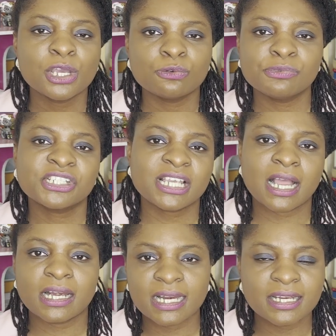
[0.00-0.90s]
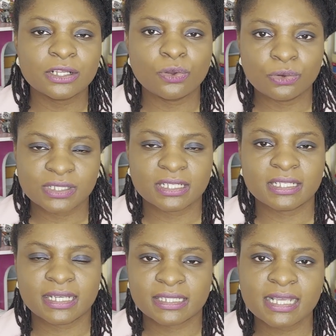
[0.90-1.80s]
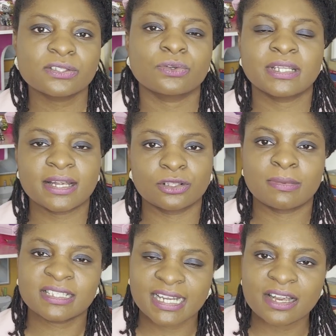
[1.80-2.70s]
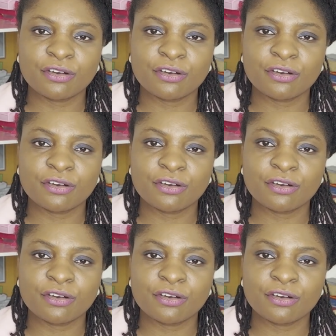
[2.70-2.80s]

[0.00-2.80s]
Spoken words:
which early learning goals it is. So then it automatically